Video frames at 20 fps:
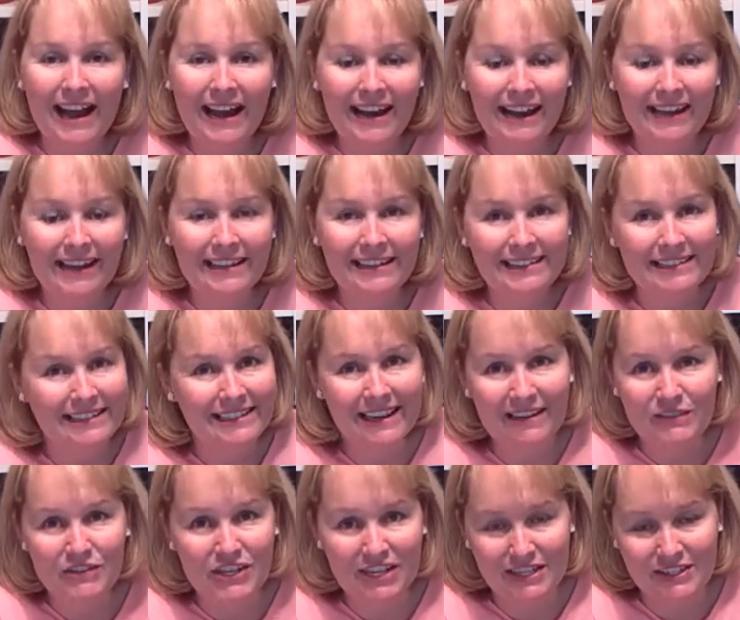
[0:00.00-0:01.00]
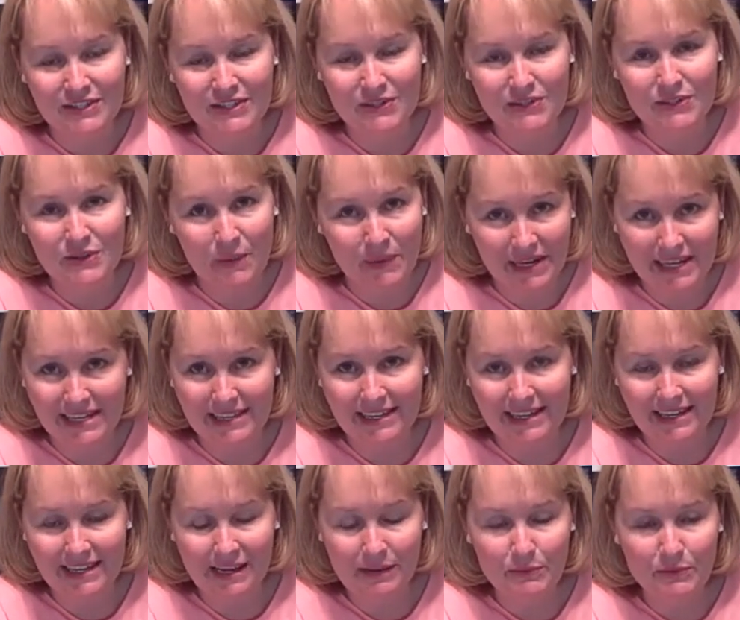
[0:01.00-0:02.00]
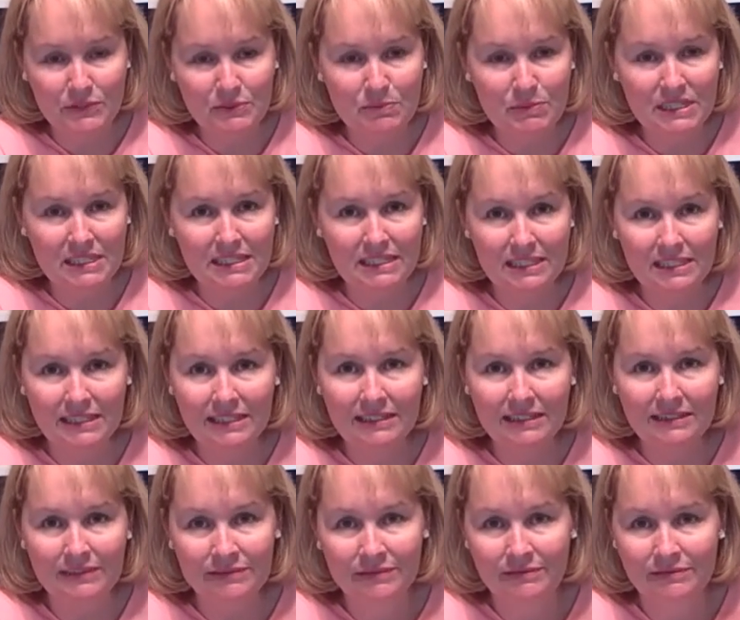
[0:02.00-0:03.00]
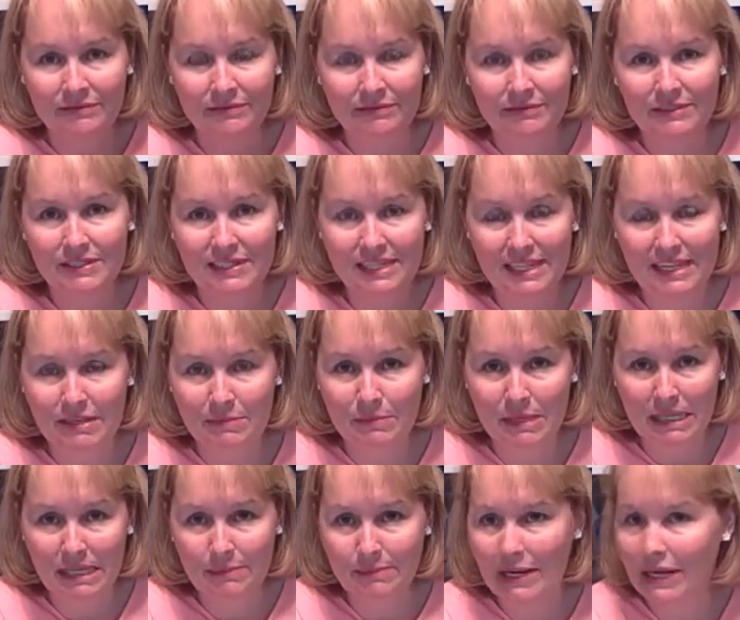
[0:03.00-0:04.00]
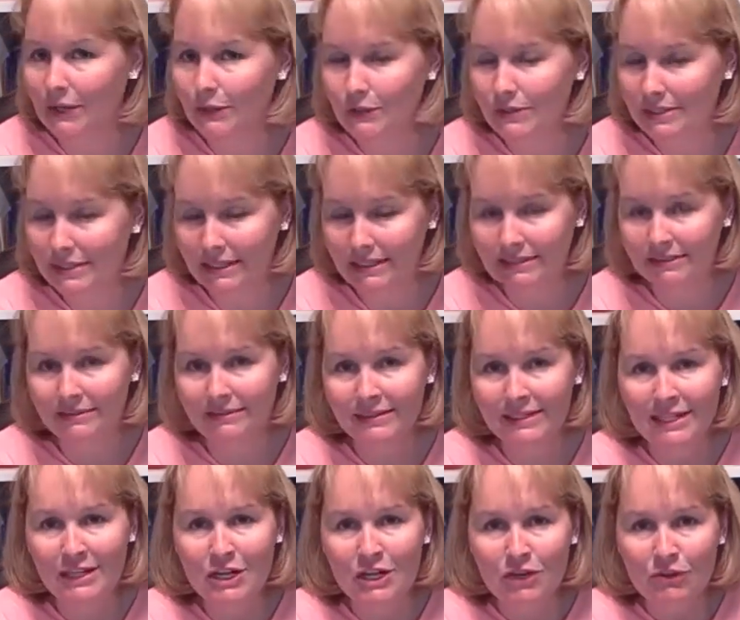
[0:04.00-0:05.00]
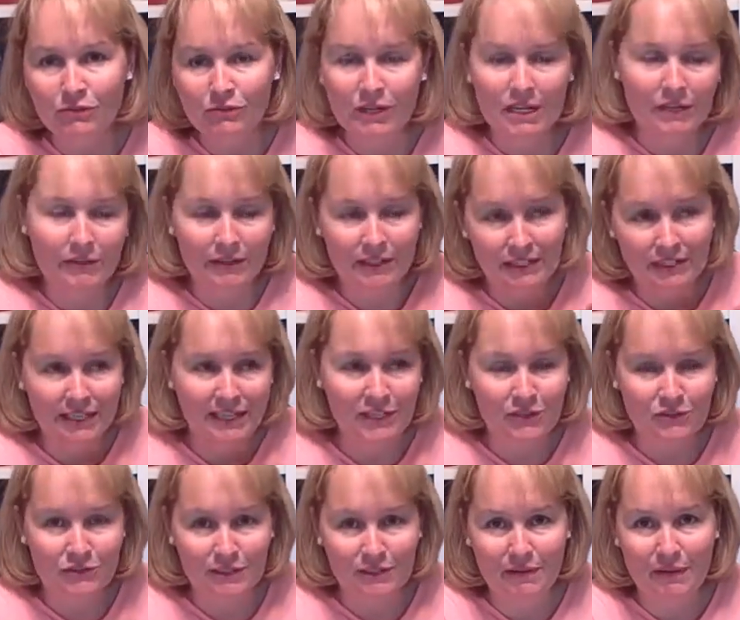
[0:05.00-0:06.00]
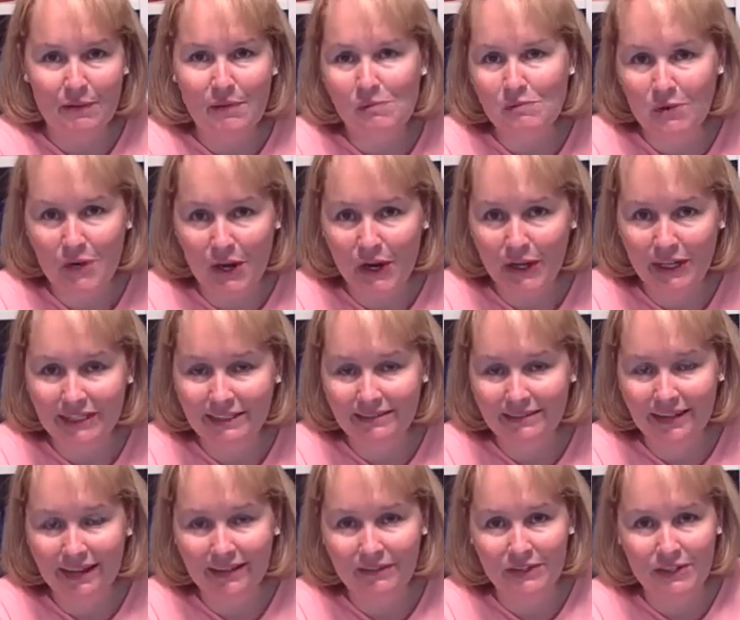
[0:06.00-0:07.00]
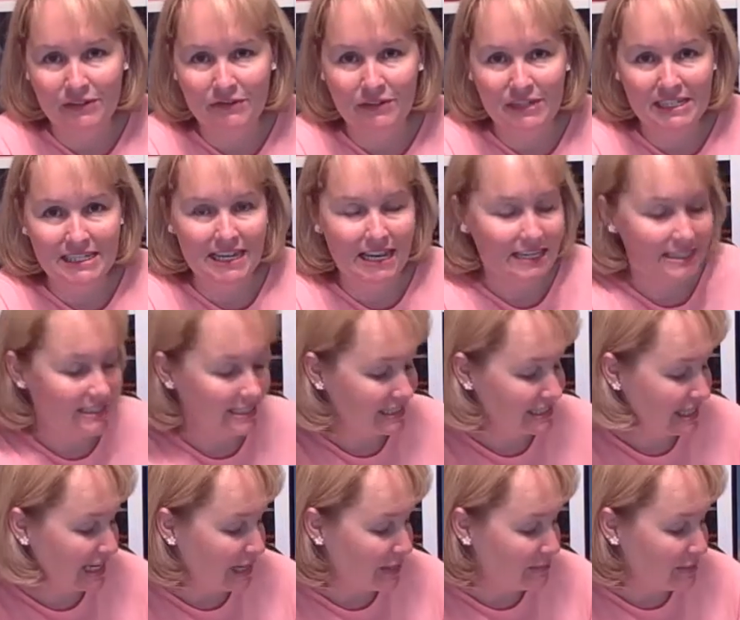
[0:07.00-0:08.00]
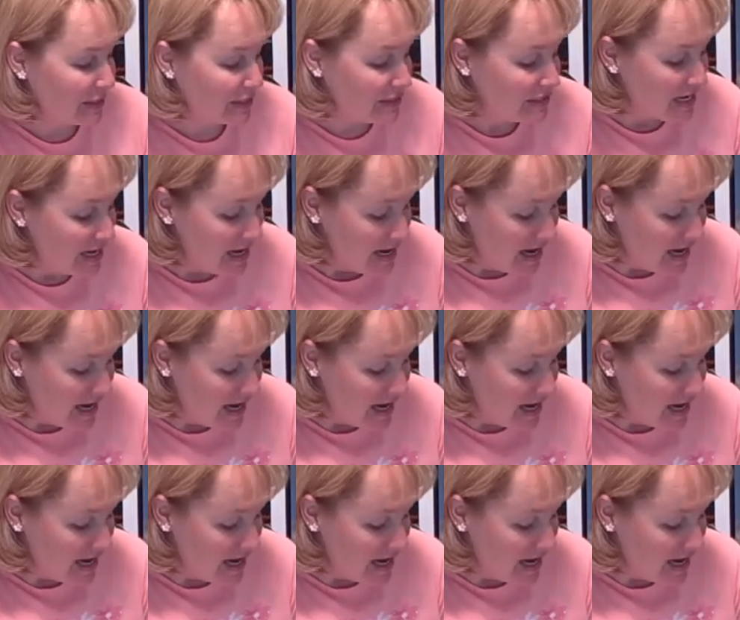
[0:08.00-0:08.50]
I didn't have a chance to sew anything. I was busy seeing Mickey Mouse and running around the countries of Epcot and having a fantastic time, but